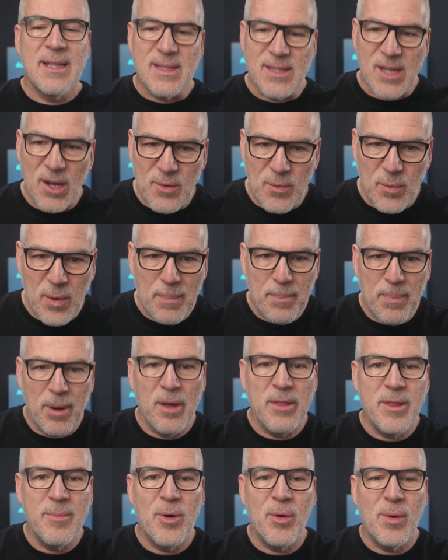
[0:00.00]
so we
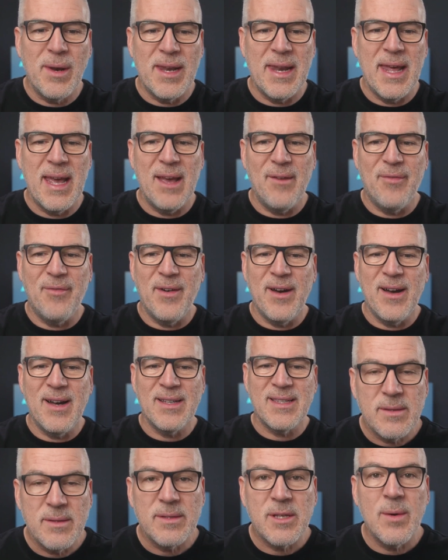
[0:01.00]
put them all in here
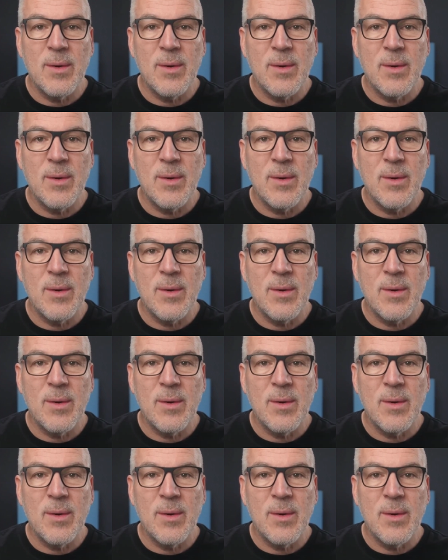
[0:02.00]
first.